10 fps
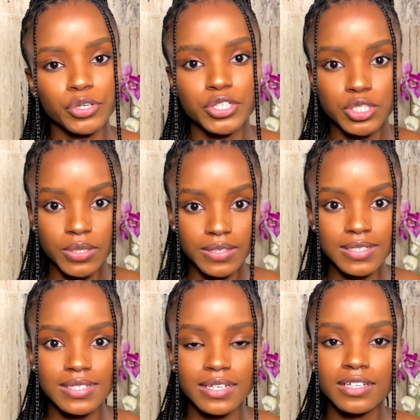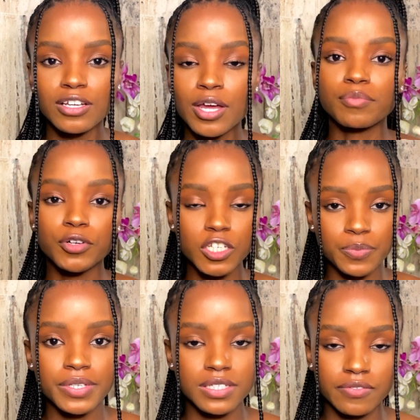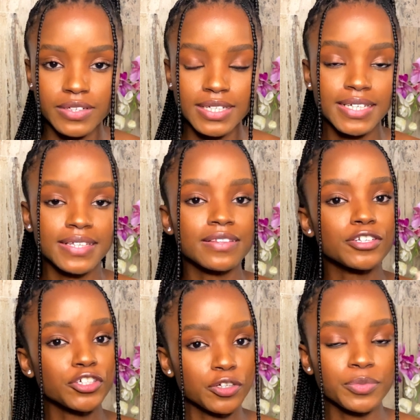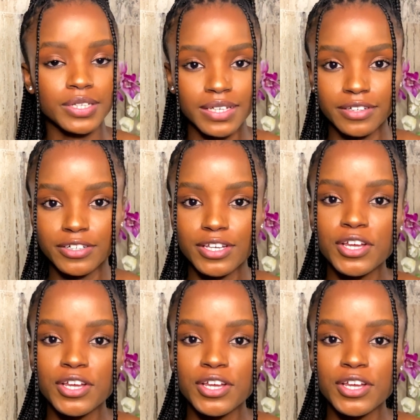into our skin, more specifically the dermal layer.